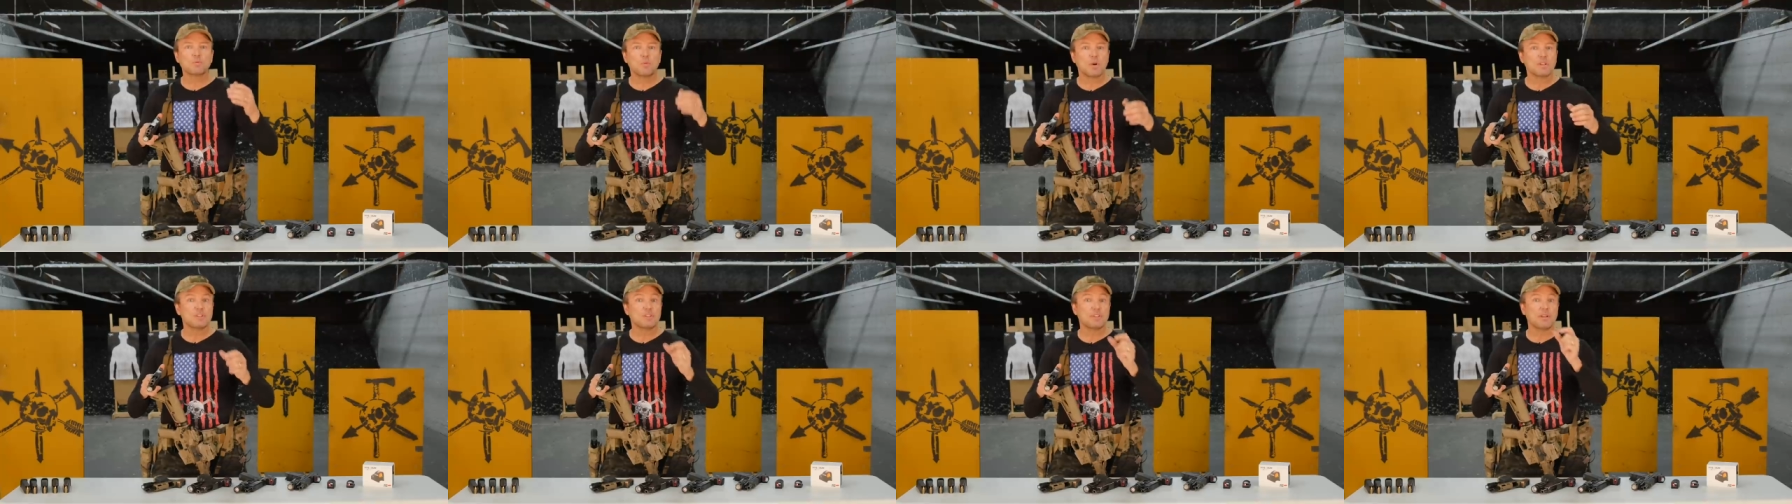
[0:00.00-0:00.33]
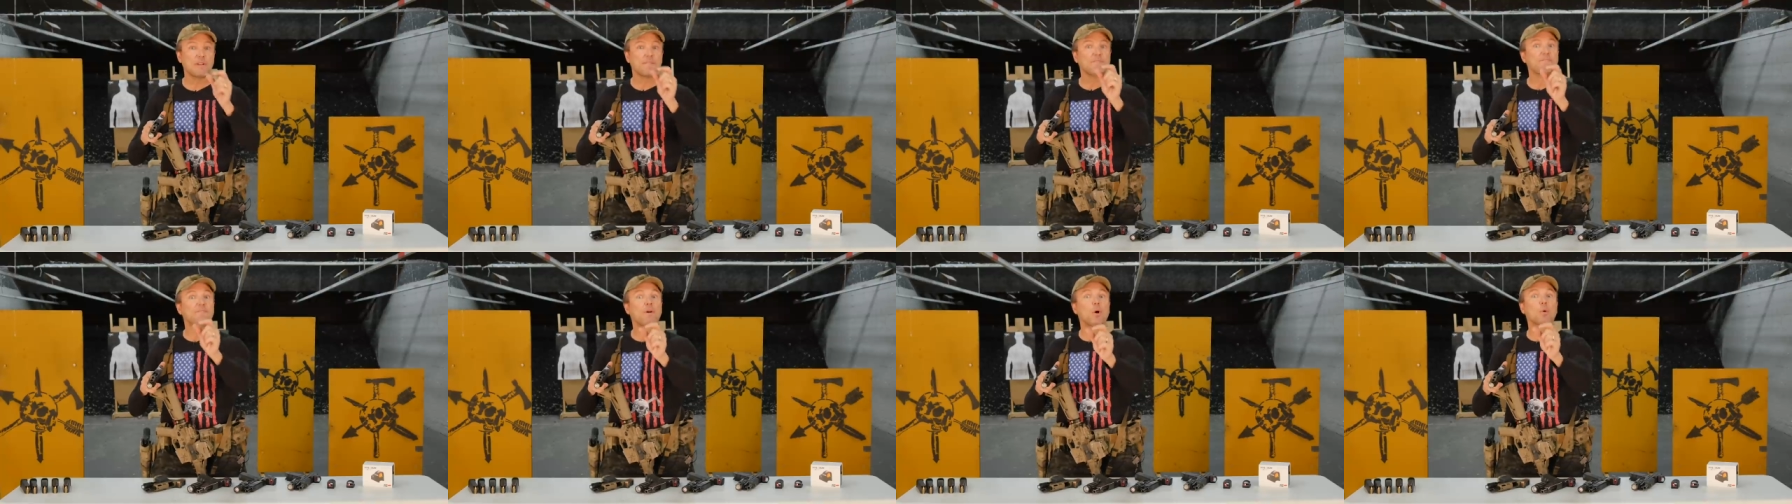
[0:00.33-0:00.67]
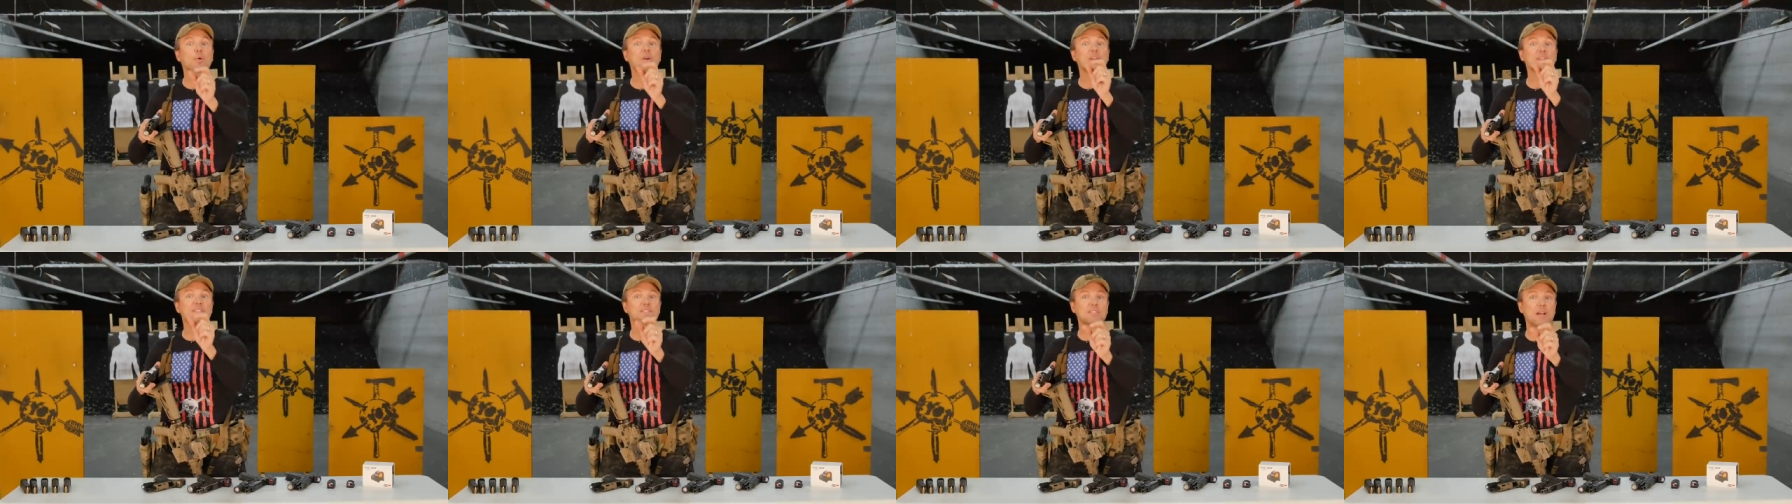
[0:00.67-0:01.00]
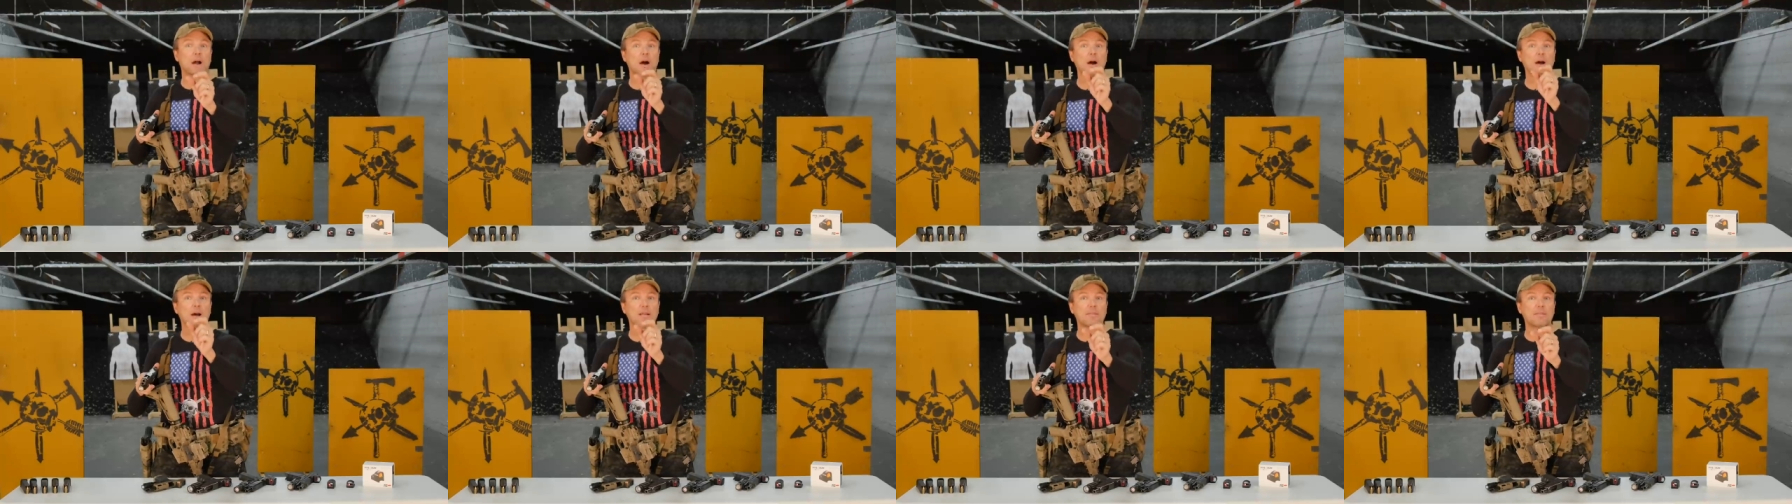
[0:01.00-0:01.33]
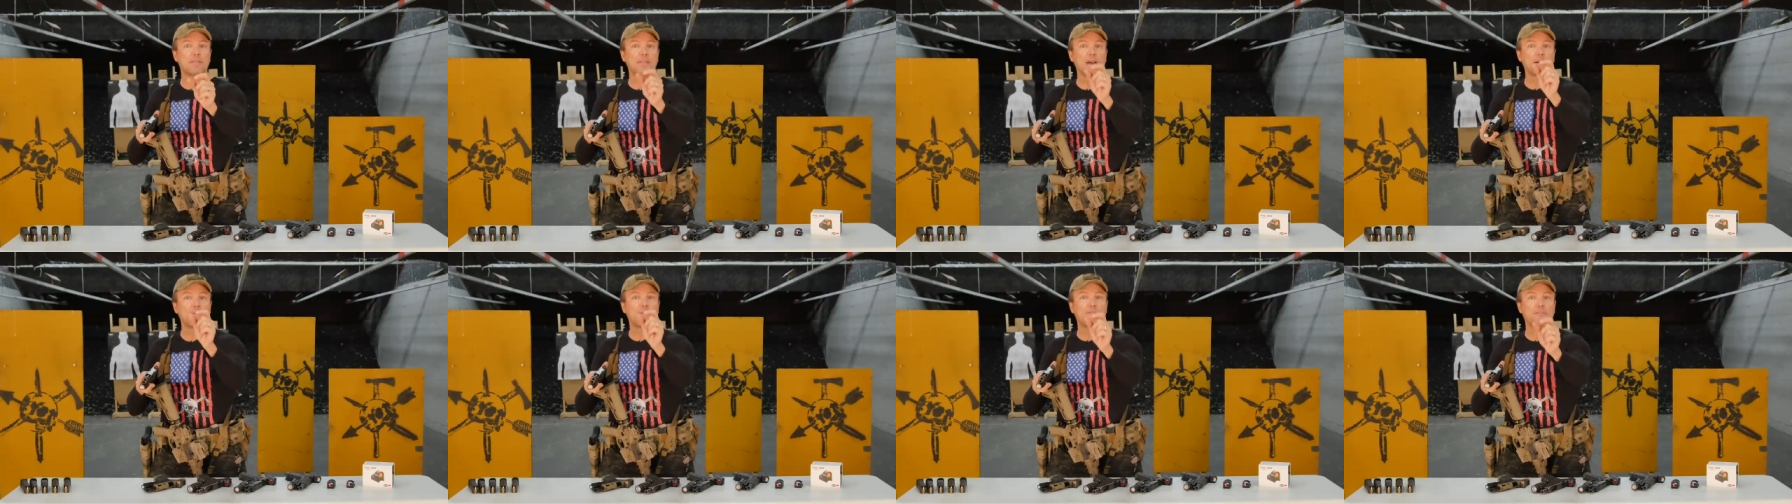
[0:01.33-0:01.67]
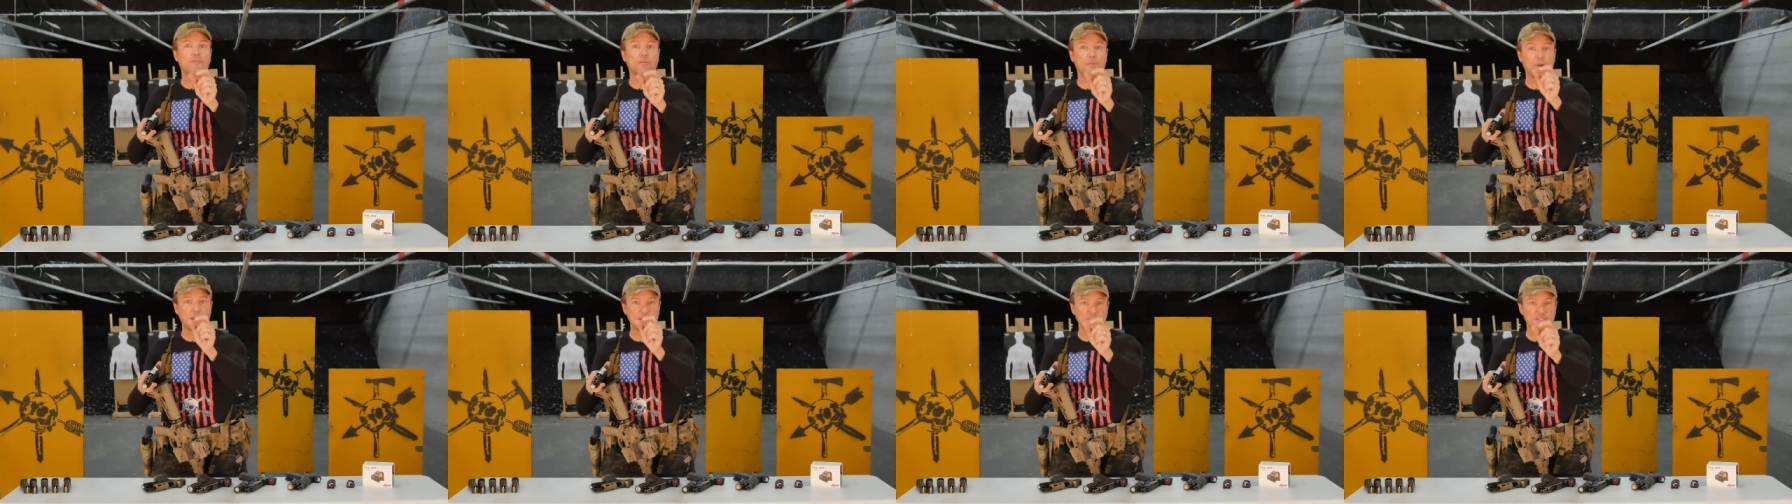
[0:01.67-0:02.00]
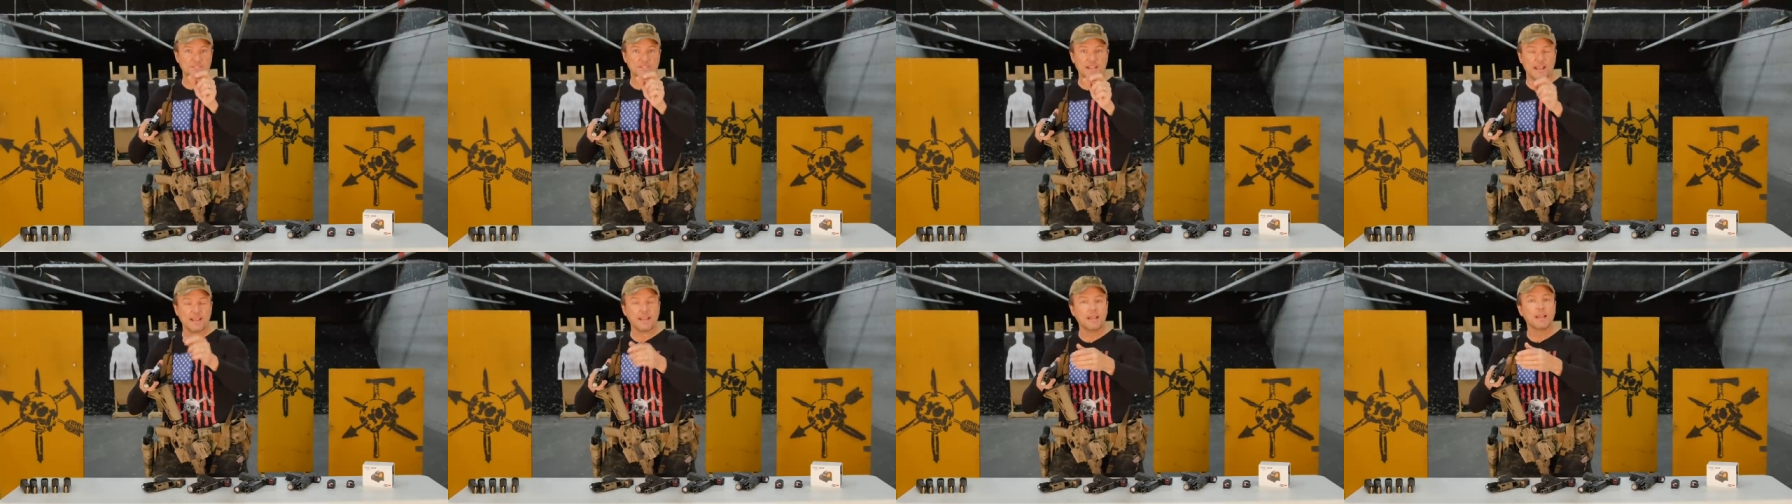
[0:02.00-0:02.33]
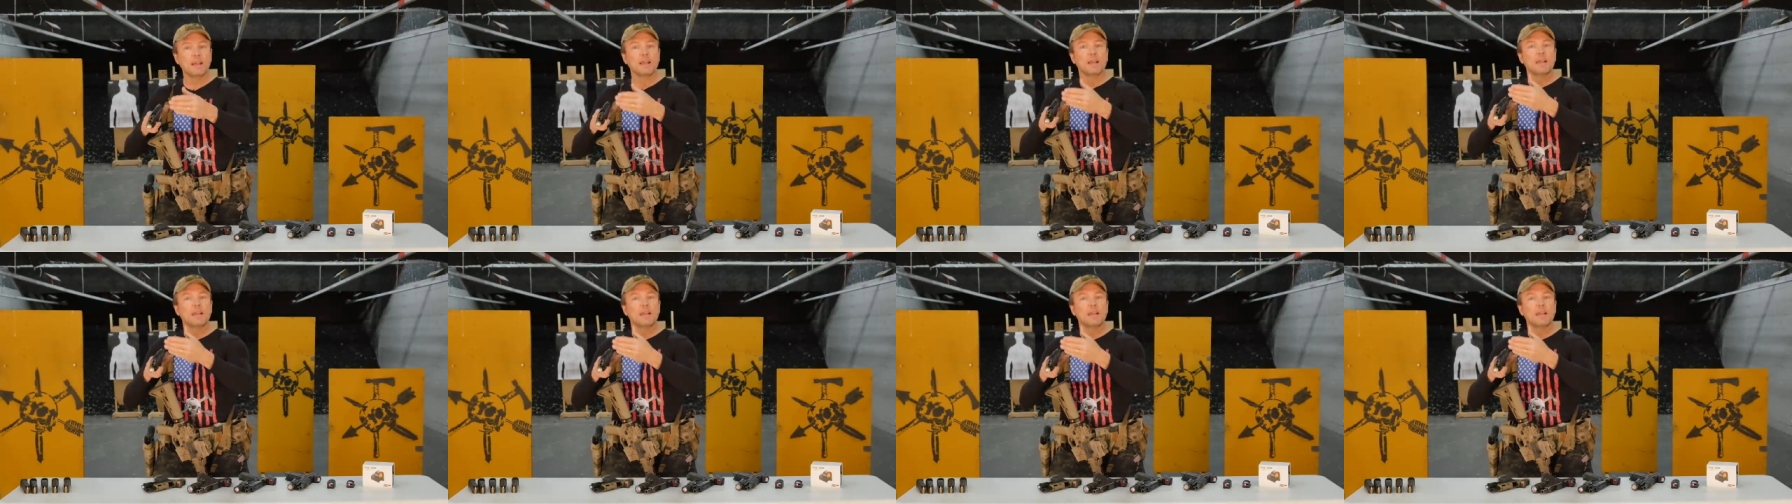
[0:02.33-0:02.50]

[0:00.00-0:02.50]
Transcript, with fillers: want you to focus on the front sight.